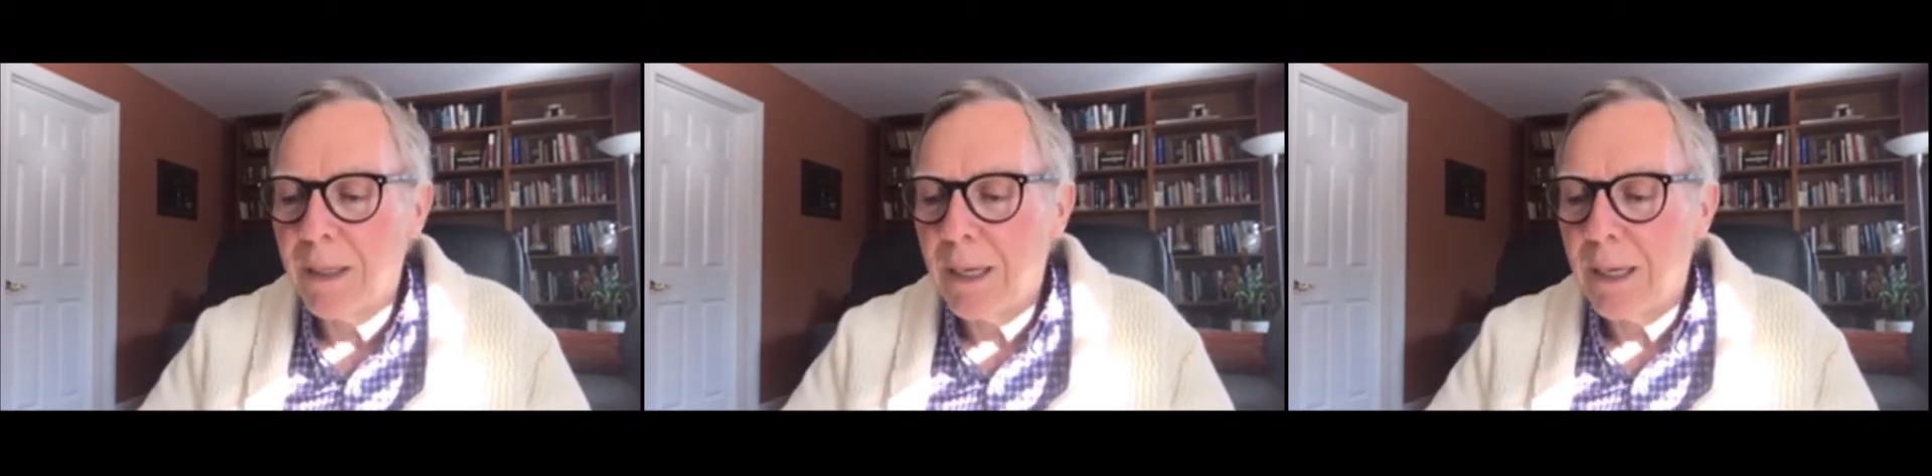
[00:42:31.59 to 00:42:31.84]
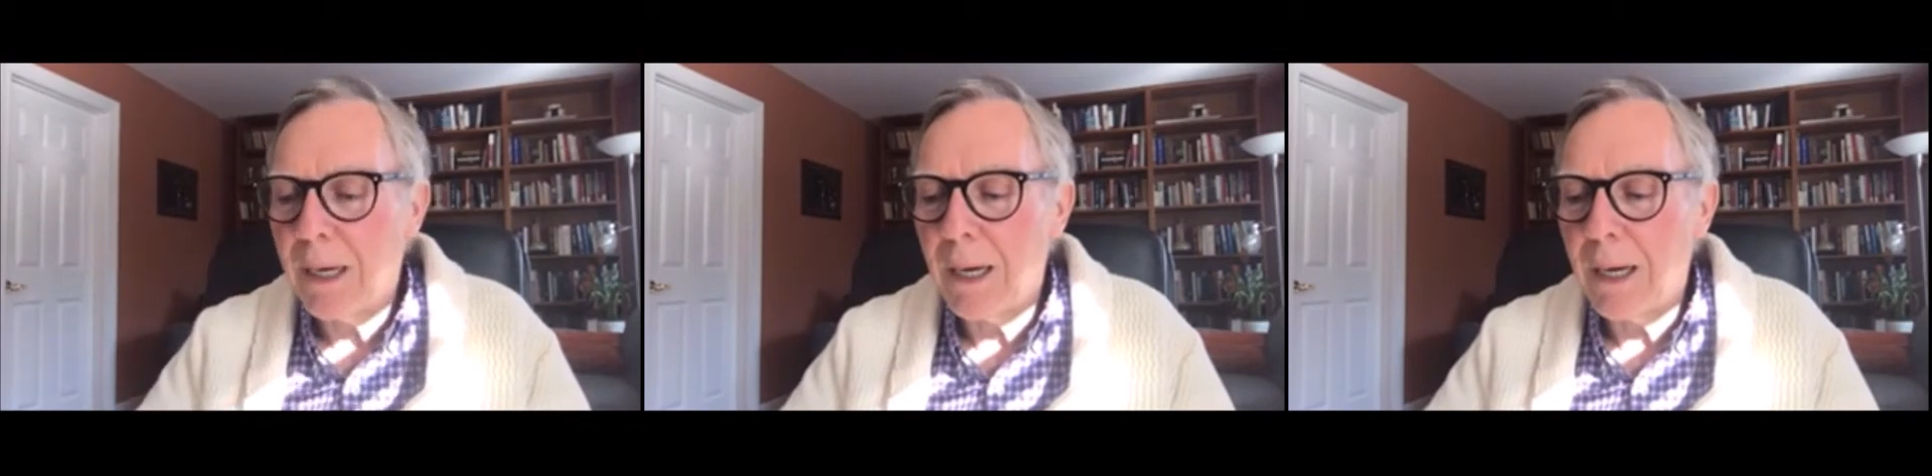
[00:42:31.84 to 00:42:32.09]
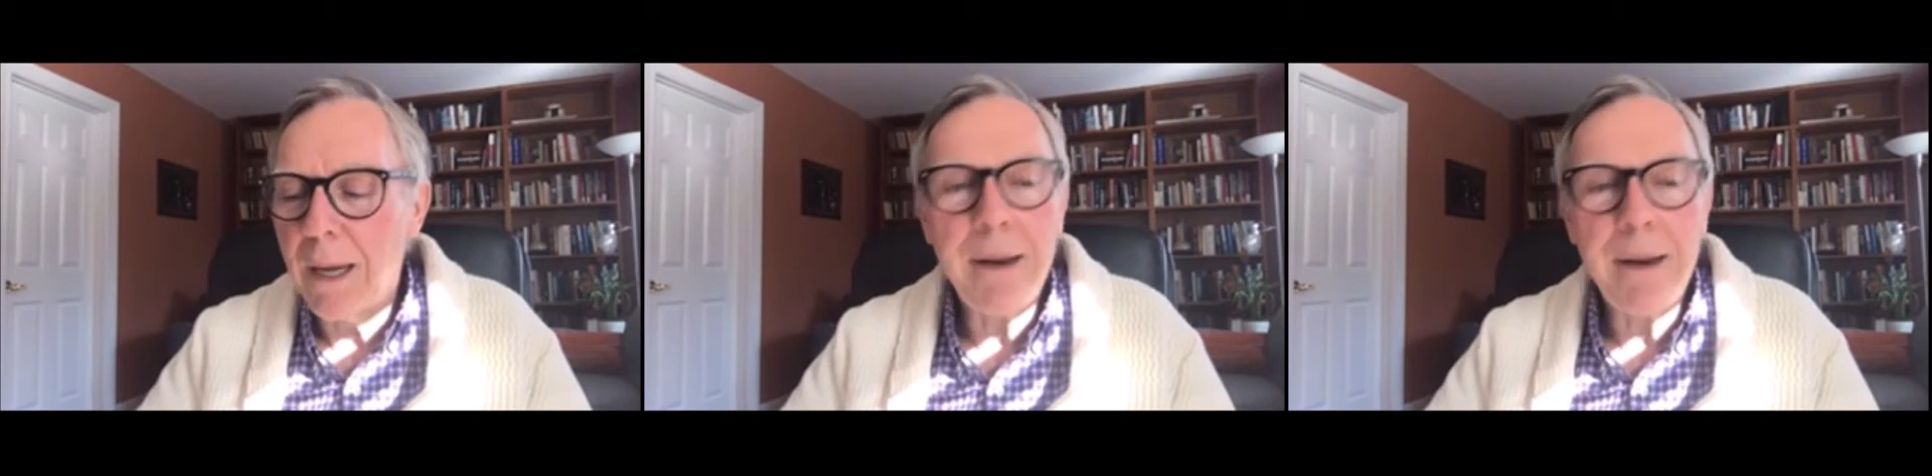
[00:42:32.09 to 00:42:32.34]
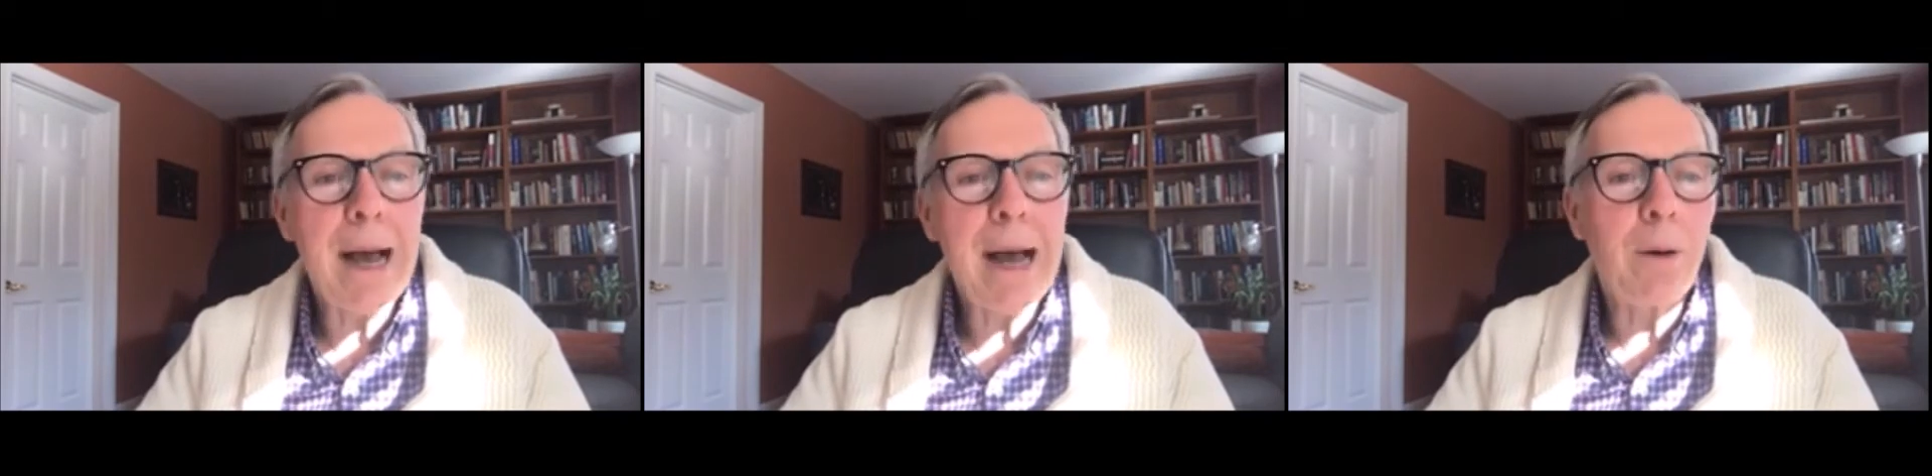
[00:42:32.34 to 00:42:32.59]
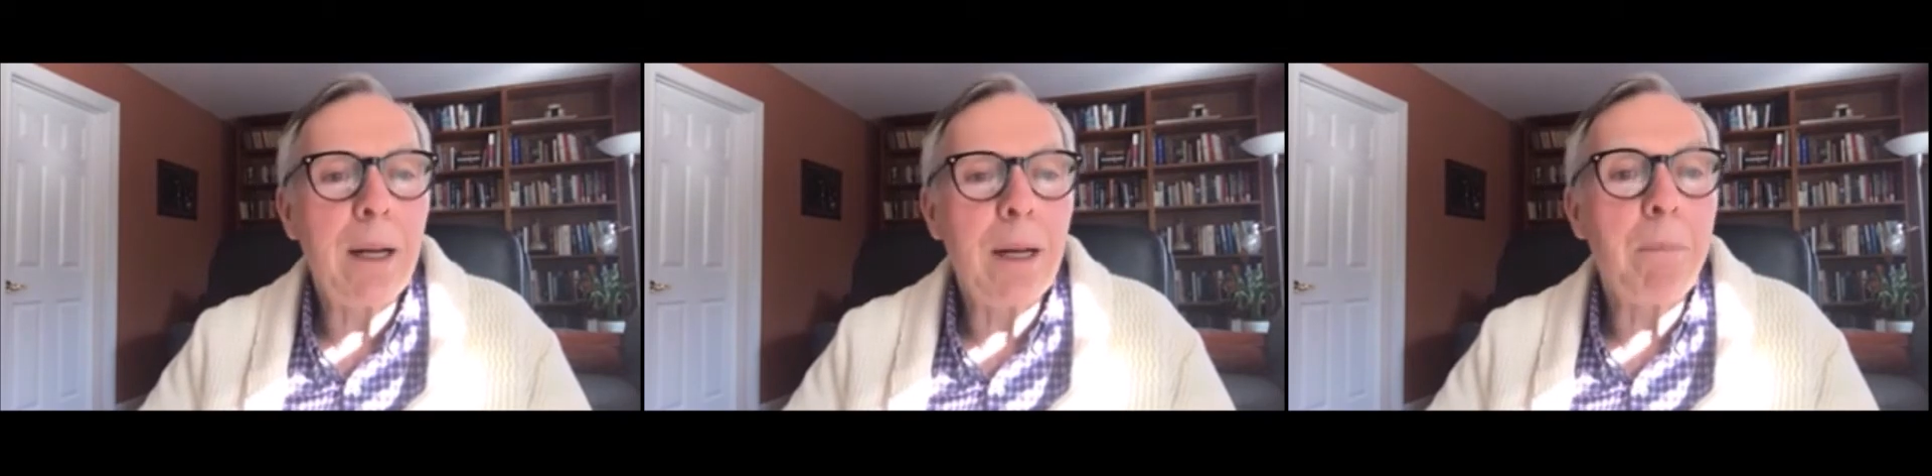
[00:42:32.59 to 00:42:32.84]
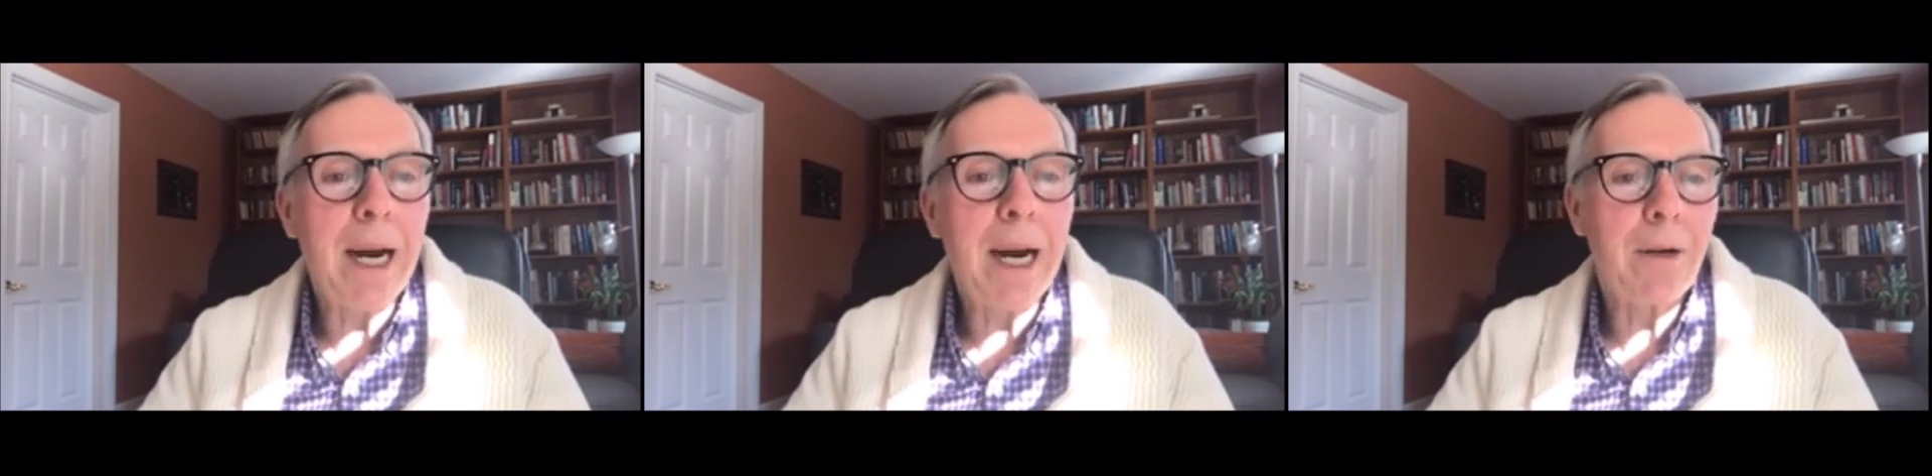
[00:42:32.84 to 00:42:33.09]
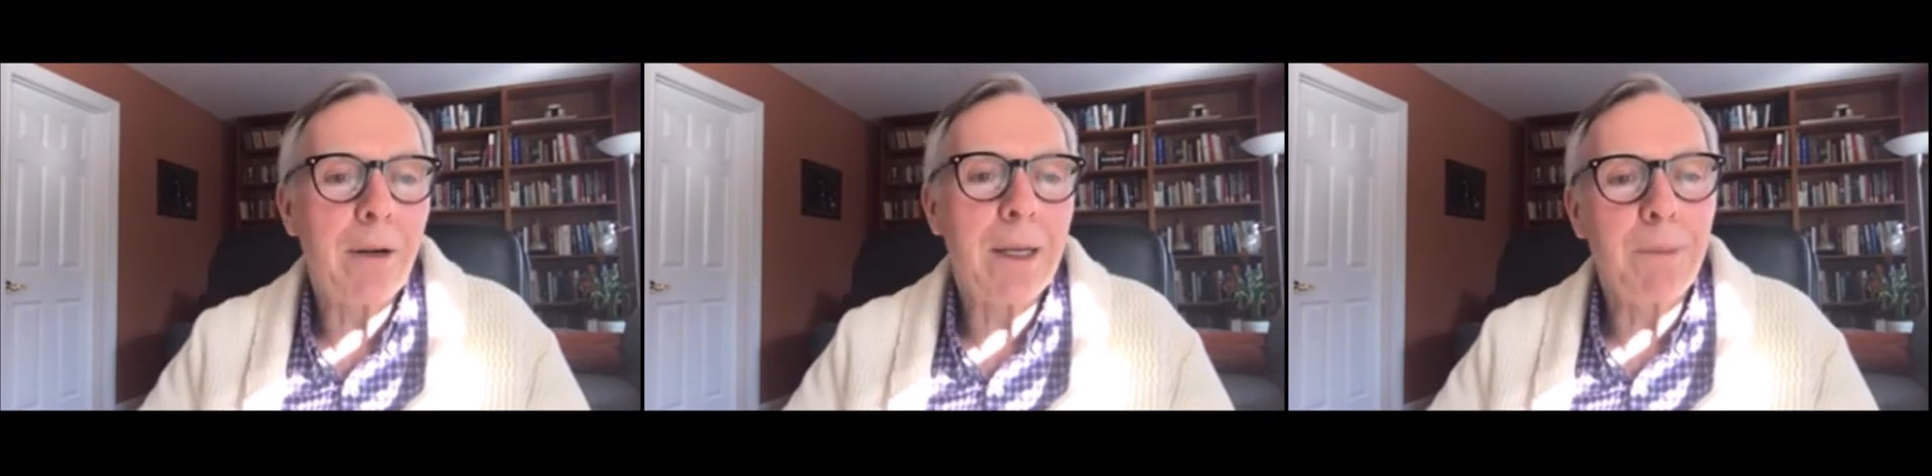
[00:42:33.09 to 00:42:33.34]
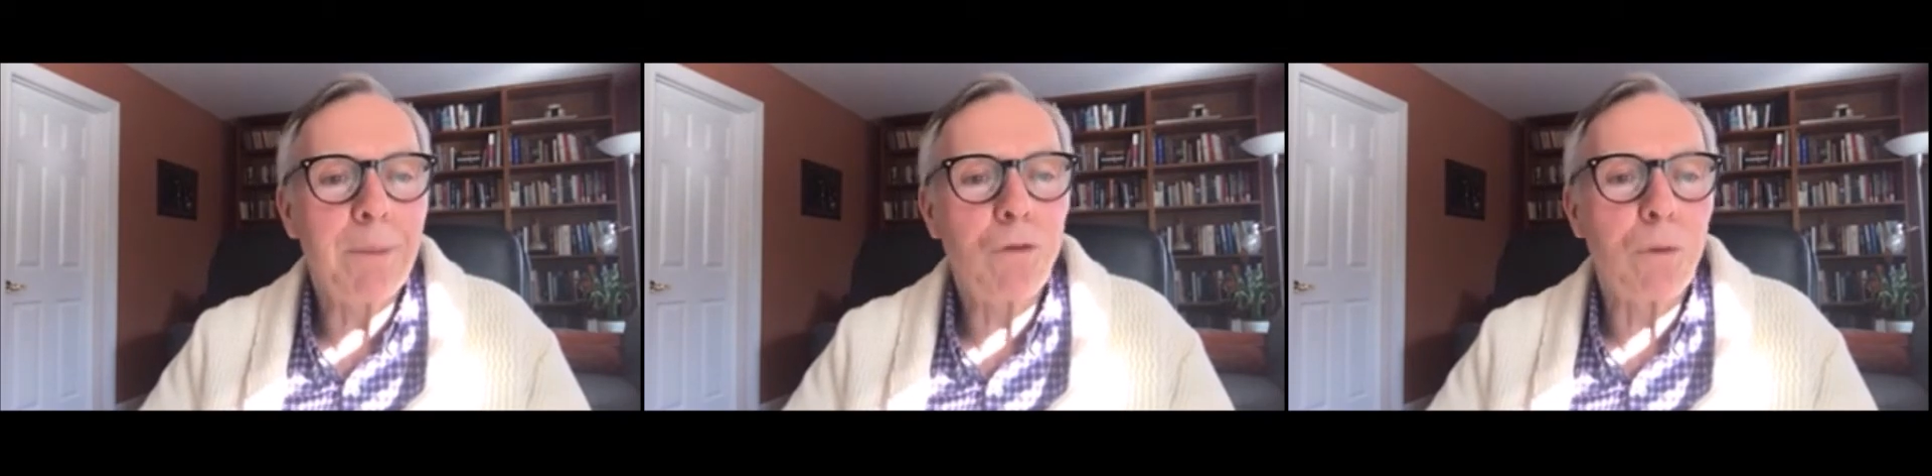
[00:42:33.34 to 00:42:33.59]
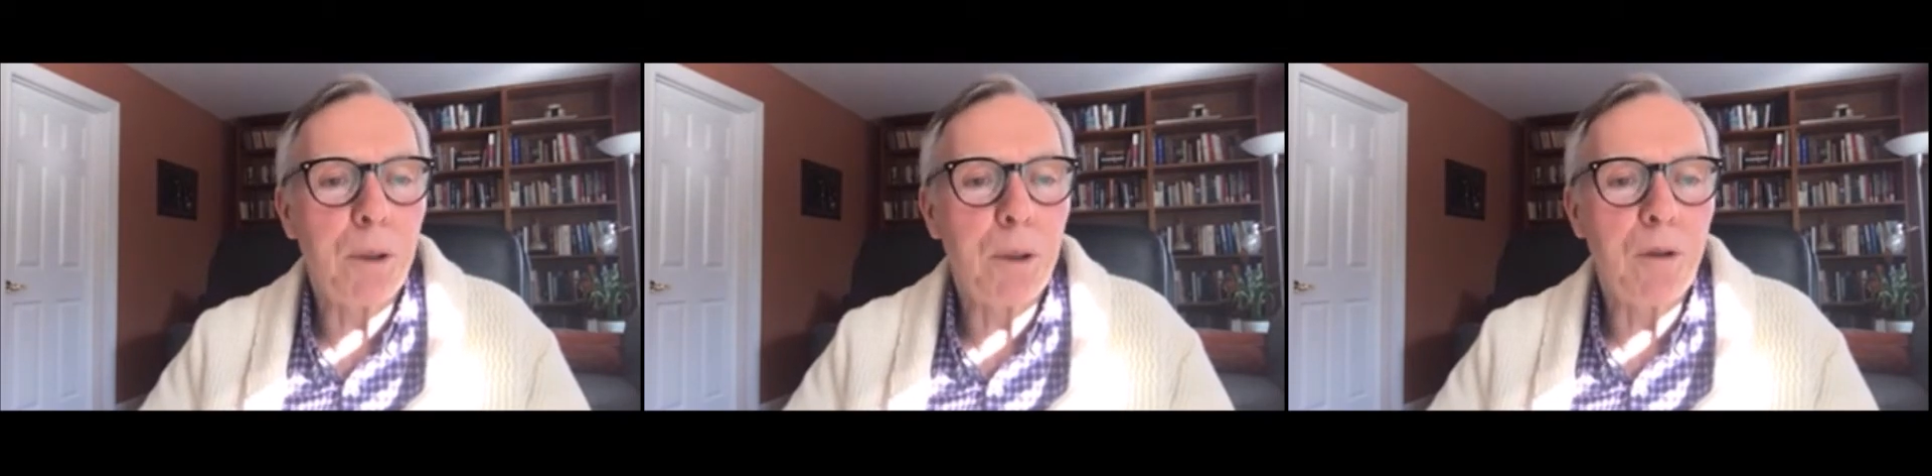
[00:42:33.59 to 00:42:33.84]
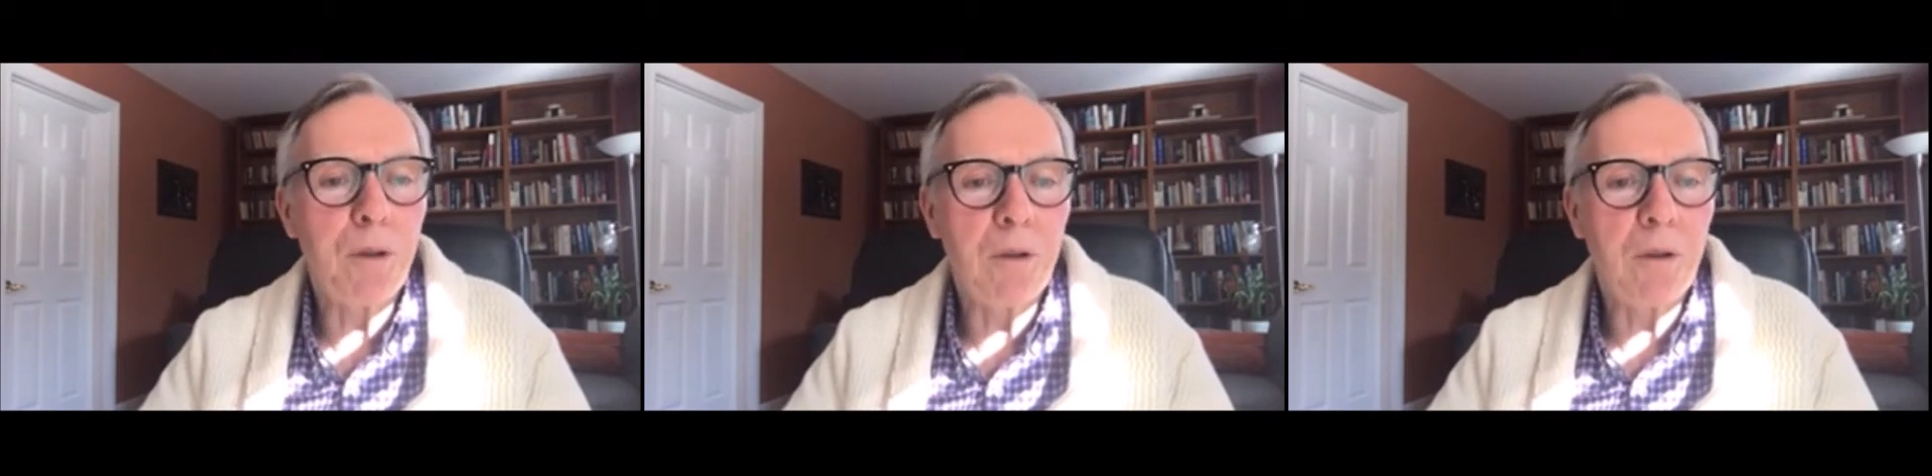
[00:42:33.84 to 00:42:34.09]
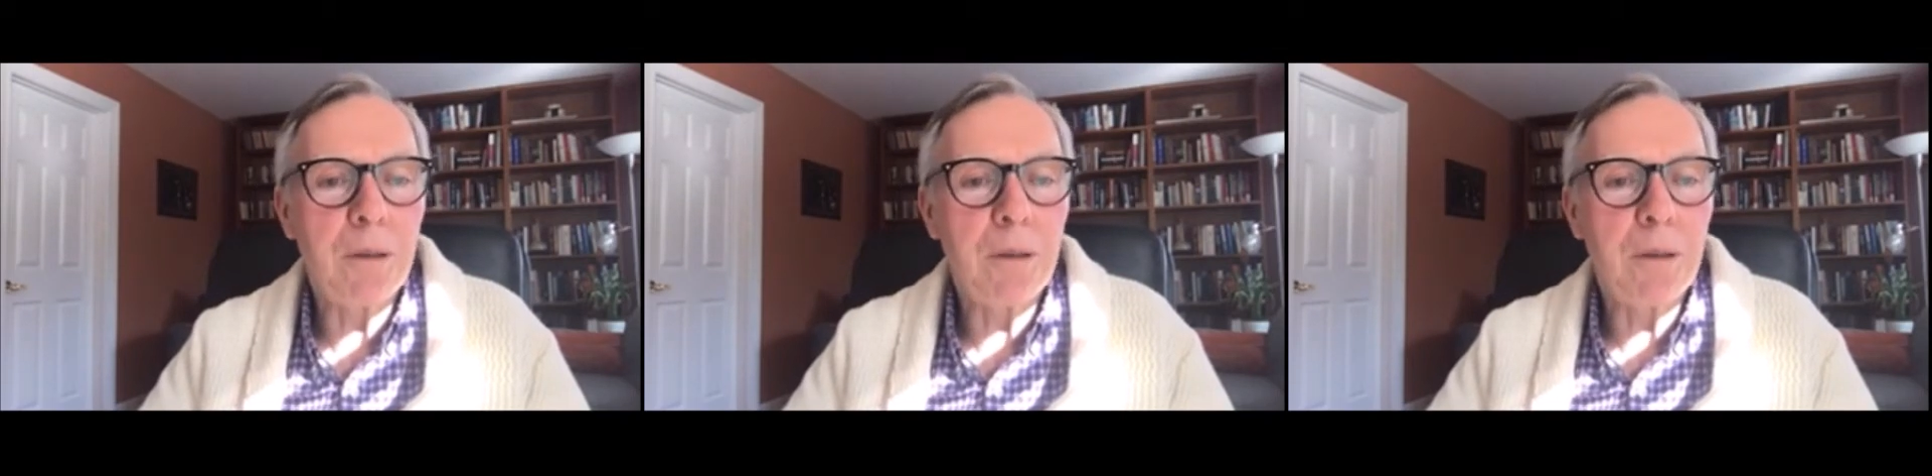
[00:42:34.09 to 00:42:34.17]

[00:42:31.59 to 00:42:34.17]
now admiring Mr. Putin.